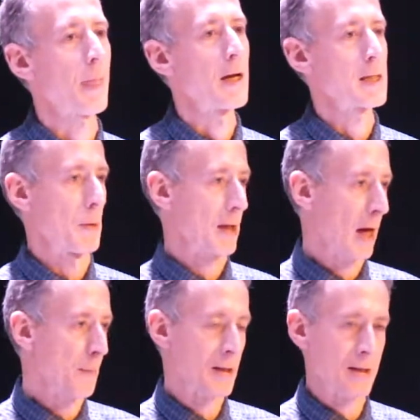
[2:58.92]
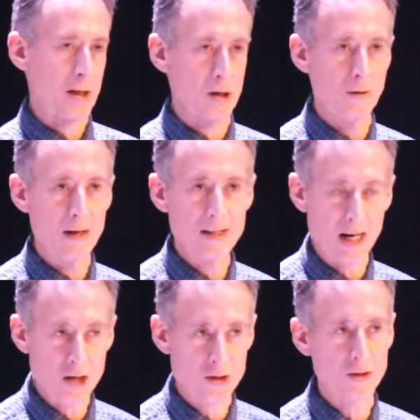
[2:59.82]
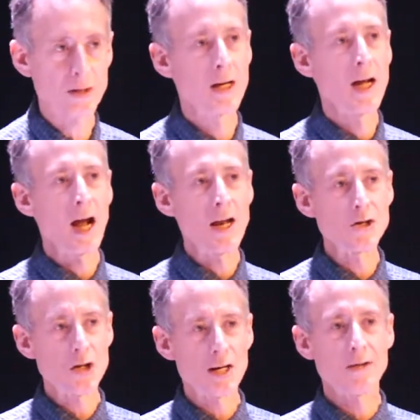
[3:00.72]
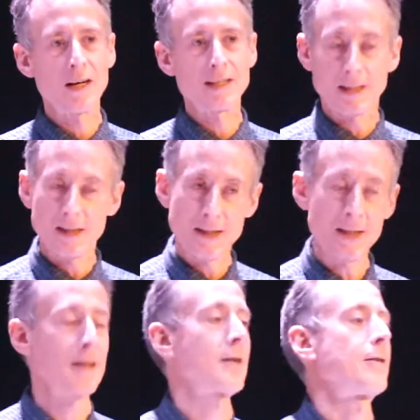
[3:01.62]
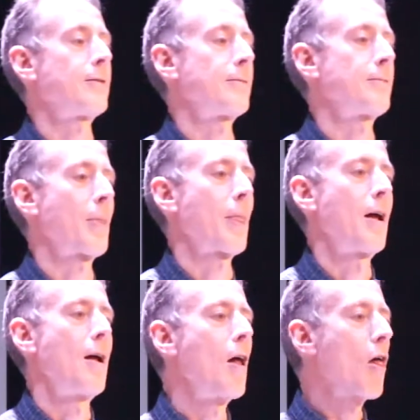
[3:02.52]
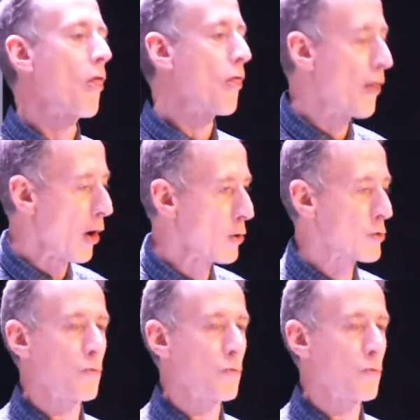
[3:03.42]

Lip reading: So when it comes to sexual orientation and gender identity, those